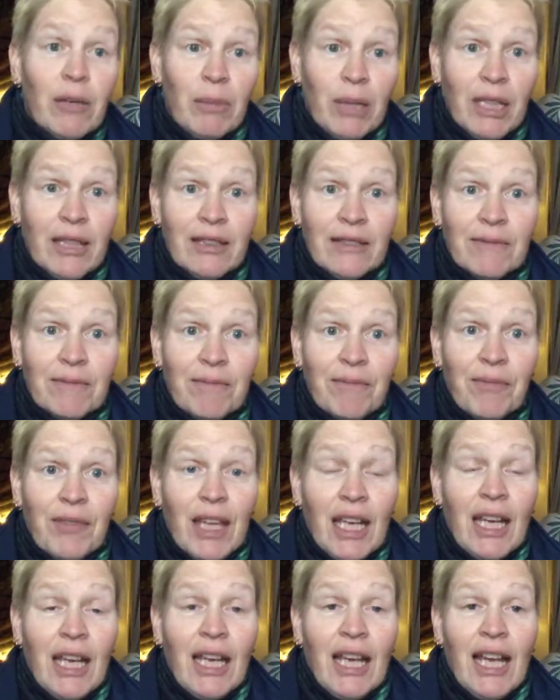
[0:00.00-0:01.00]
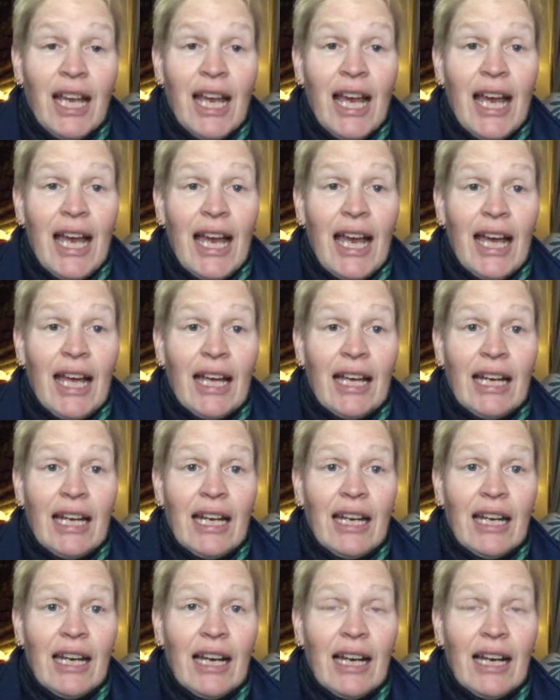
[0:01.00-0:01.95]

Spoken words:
a bit, and